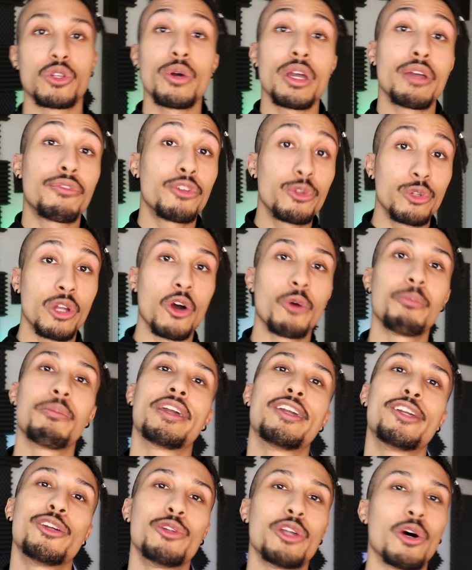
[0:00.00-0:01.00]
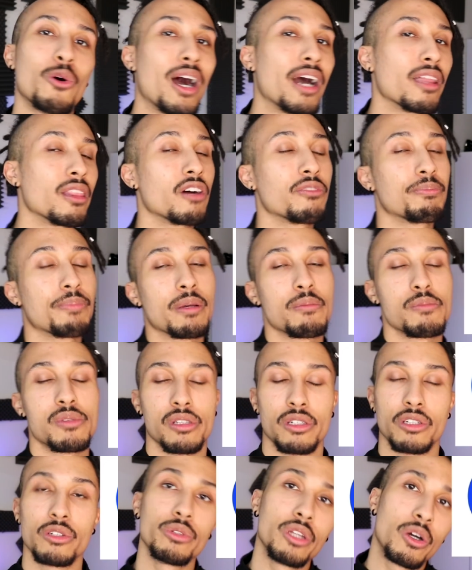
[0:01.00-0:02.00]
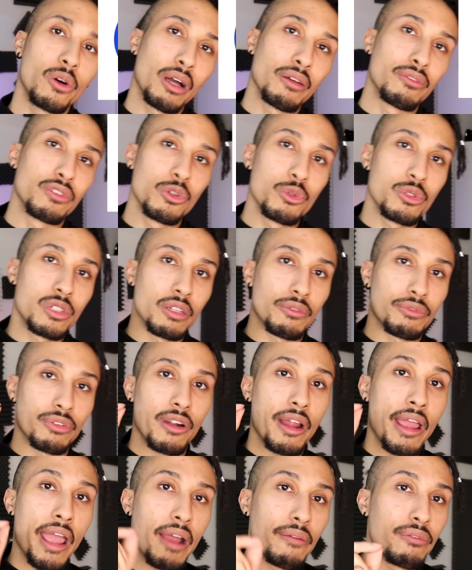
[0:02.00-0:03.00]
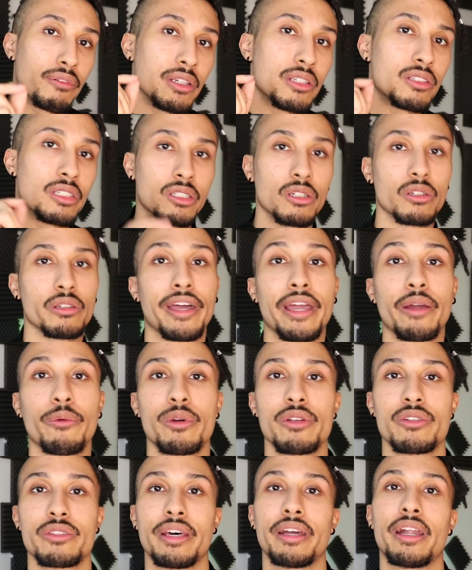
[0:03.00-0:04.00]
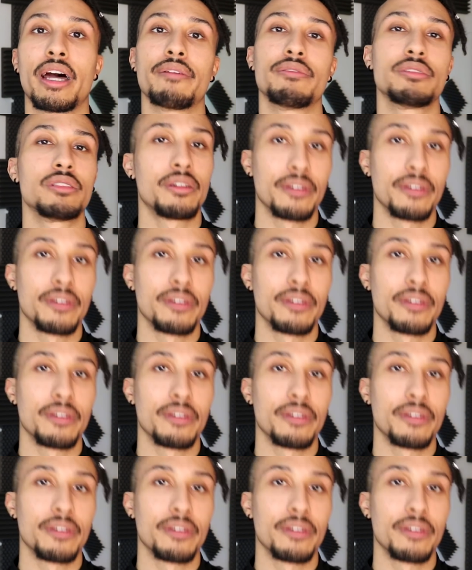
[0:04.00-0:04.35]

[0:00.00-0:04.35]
So if you know me, you know I love Pimsleur. You know I've used it for every single language that I've